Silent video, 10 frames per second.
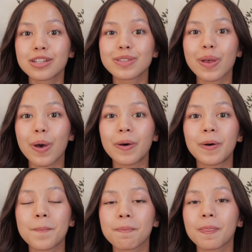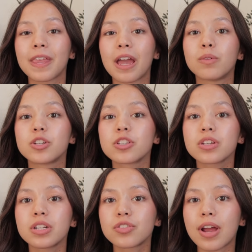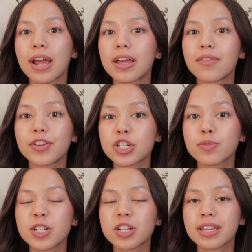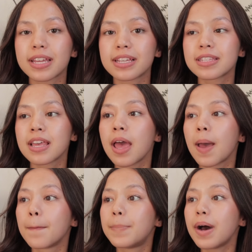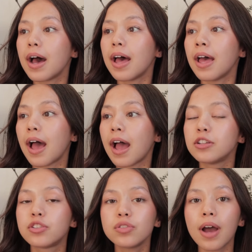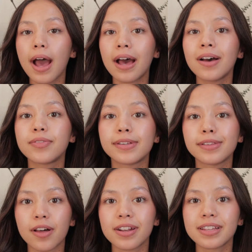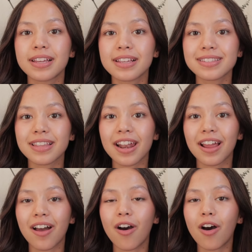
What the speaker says: So yeah, we're just gonna try and finish a bunch of things, but I do have a lot of things that